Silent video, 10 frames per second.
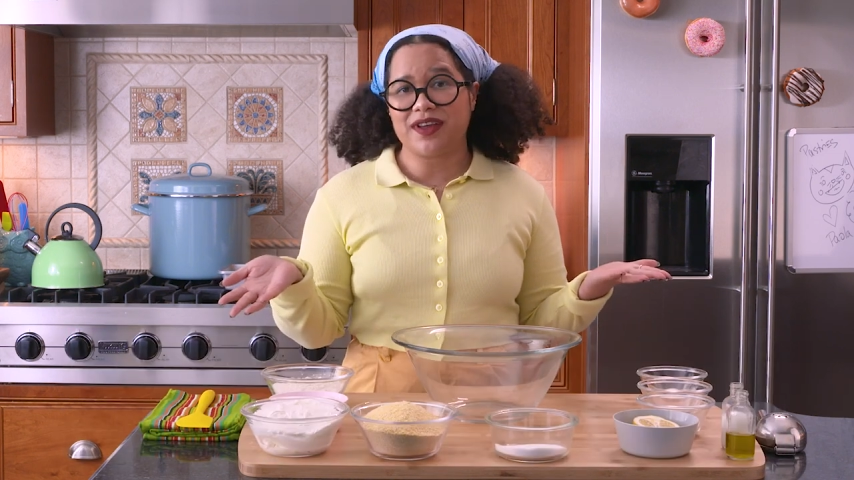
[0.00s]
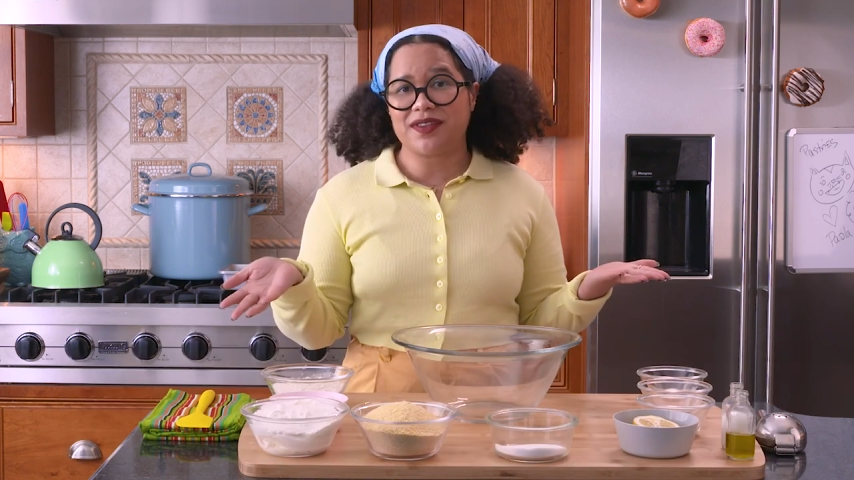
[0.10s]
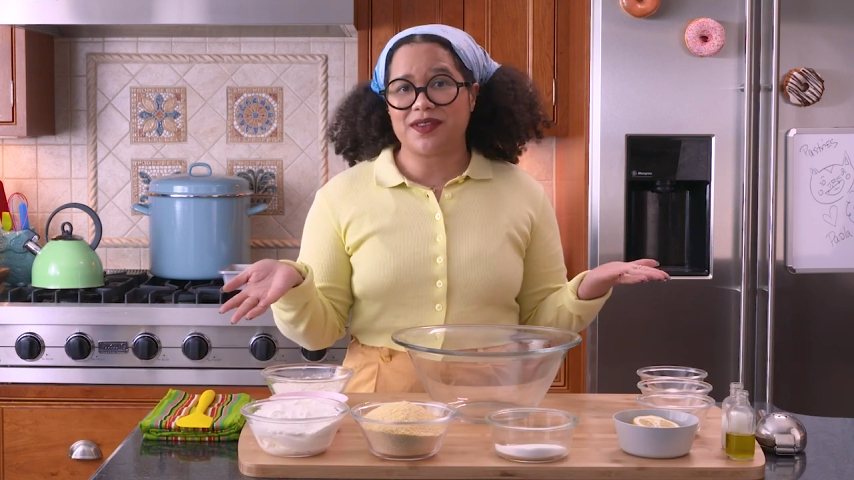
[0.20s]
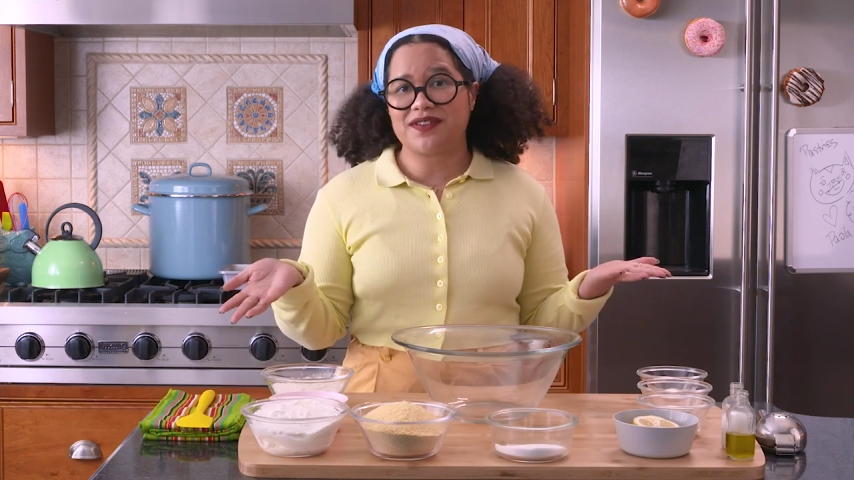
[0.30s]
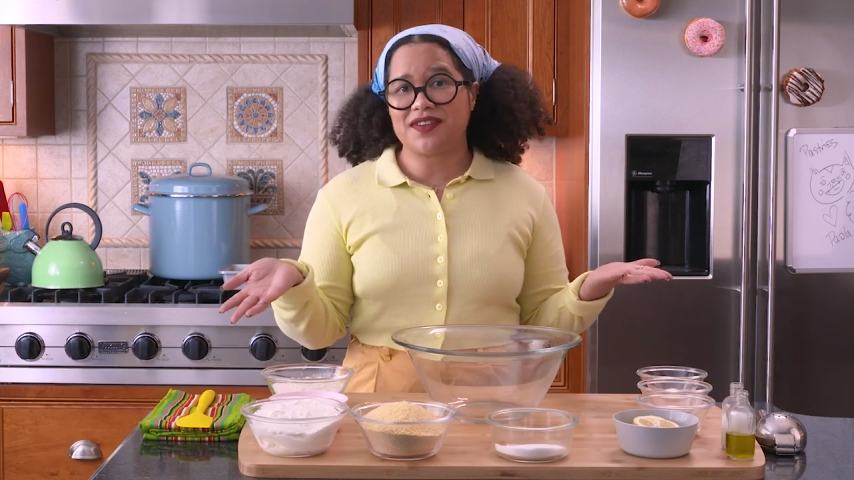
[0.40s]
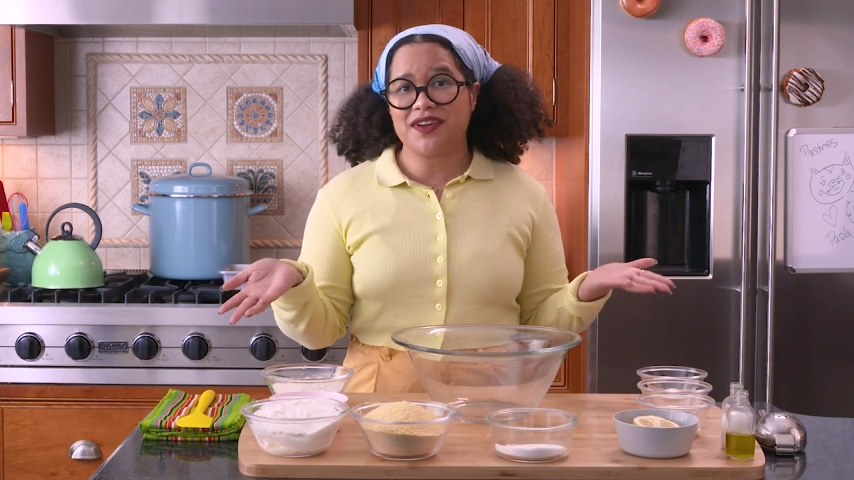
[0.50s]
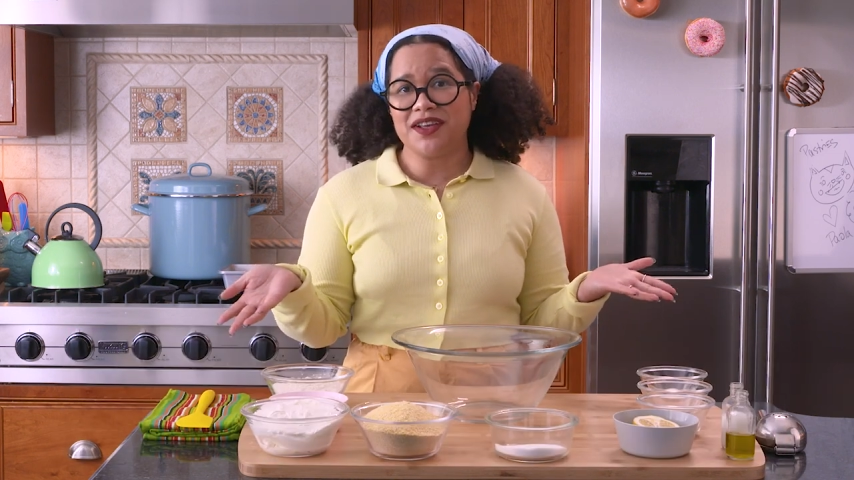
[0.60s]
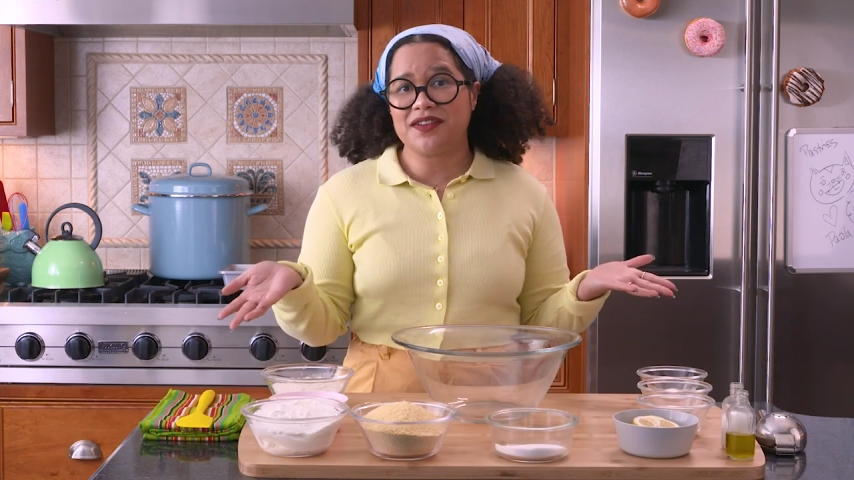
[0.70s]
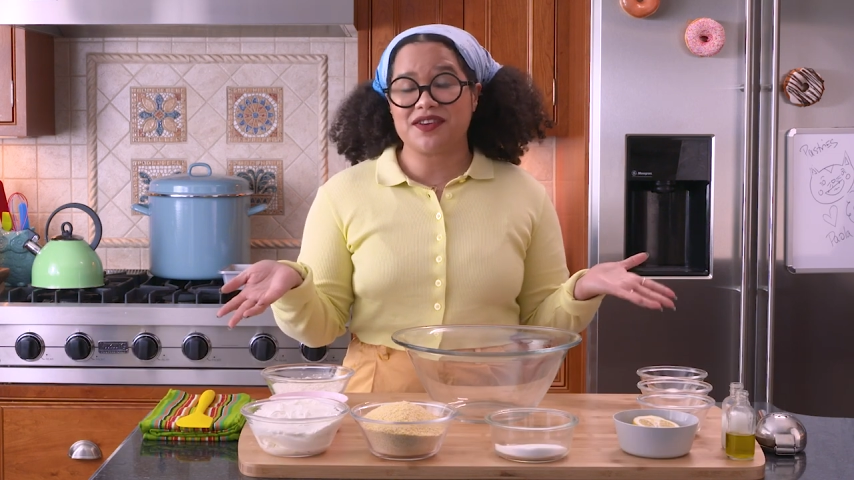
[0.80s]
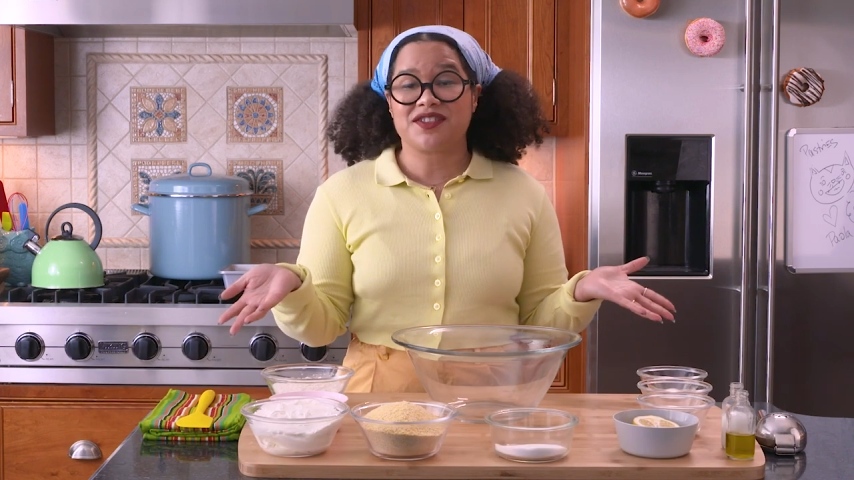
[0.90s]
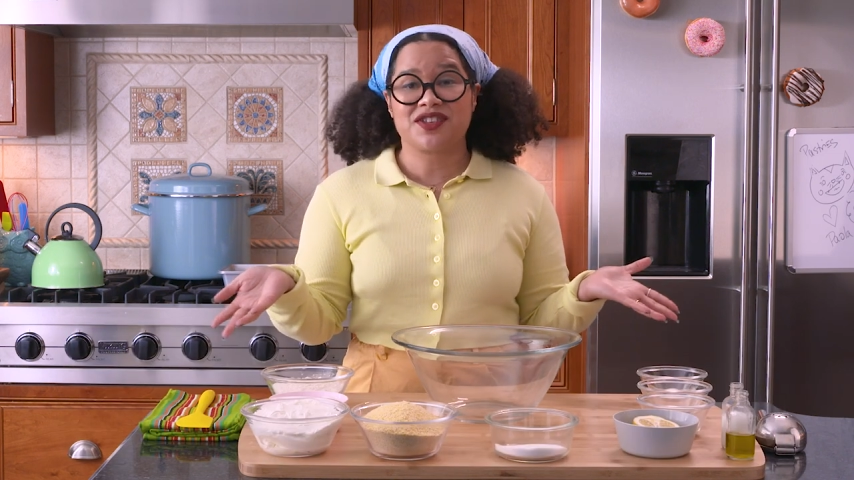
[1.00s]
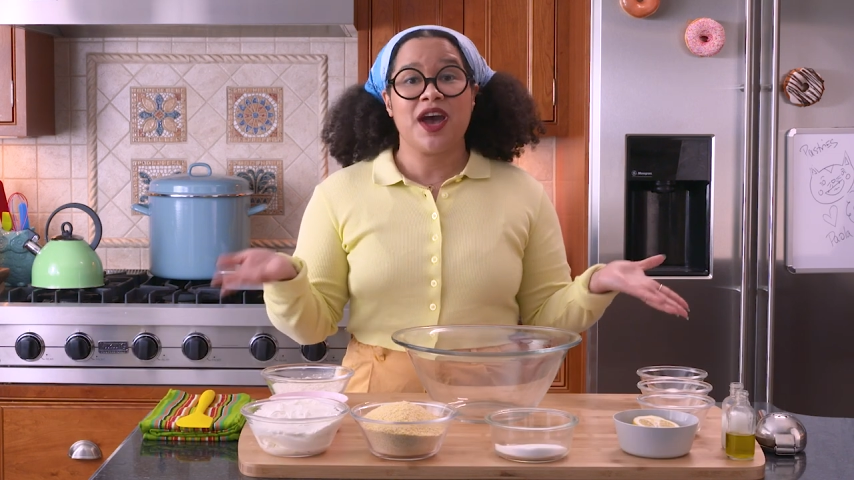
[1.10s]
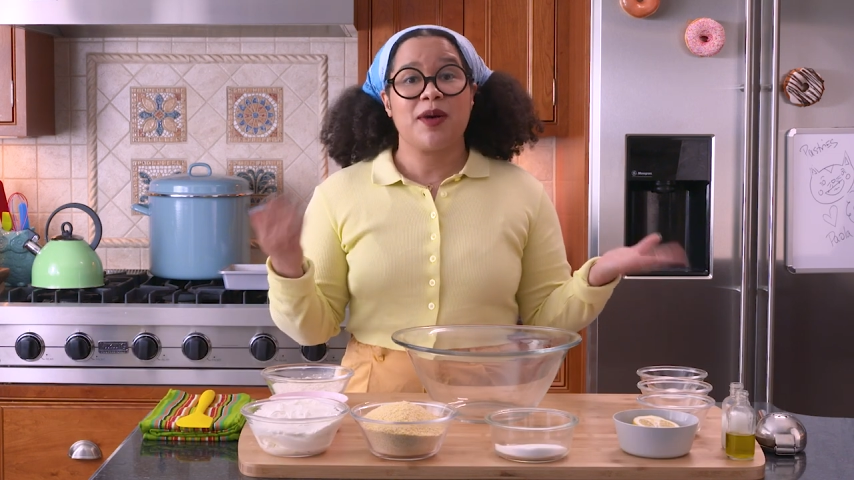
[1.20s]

like this in English,